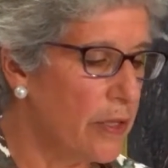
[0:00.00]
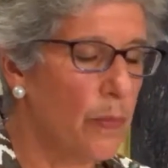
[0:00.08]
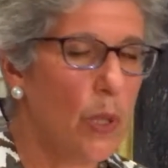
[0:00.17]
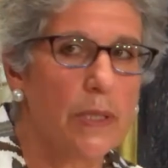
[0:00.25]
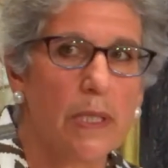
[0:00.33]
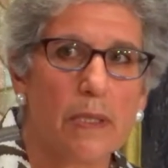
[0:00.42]
to
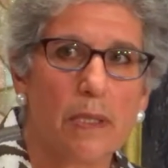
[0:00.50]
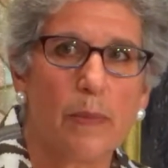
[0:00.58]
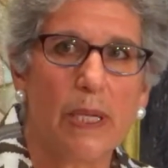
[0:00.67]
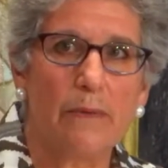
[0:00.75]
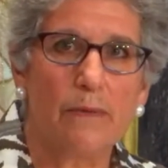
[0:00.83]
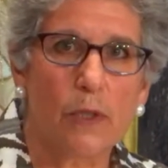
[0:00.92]

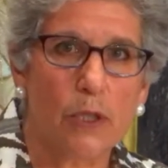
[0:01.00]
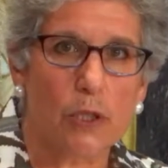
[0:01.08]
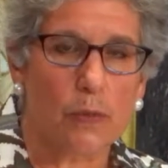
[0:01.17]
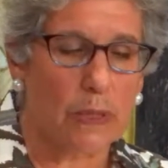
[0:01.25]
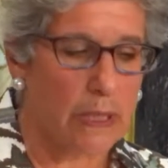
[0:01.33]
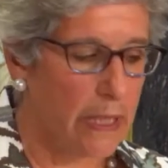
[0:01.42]
participate
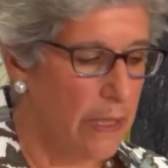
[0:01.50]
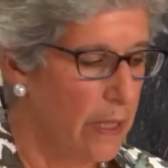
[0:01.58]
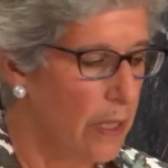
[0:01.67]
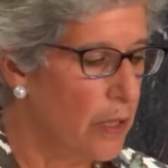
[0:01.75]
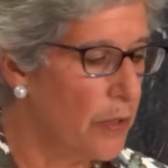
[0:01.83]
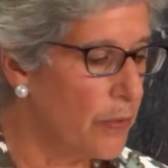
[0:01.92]
virtually
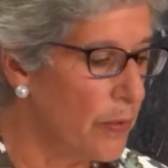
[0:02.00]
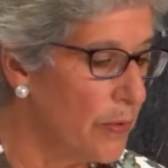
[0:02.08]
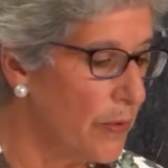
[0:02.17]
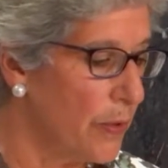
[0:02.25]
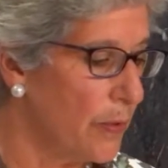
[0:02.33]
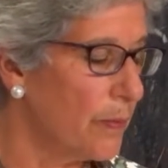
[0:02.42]
through
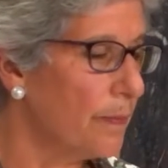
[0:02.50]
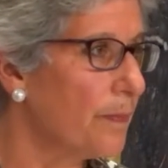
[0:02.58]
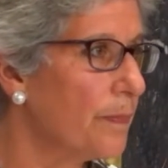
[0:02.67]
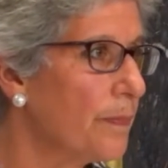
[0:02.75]
Zoom.